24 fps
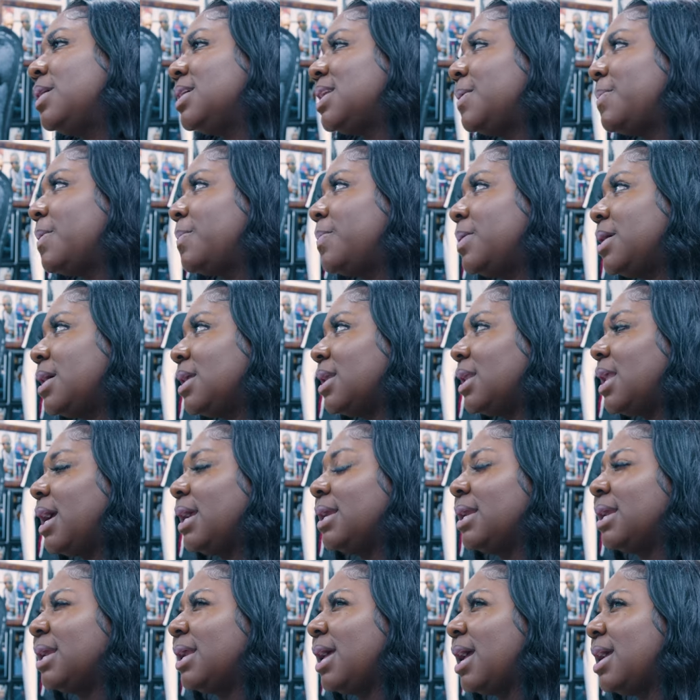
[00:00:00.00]
time picking up a pen in
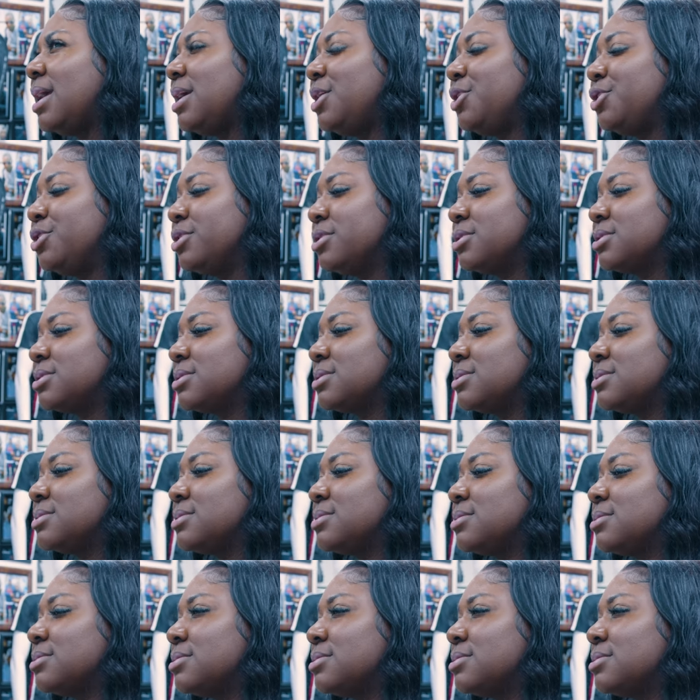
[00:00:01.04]
like 8 years.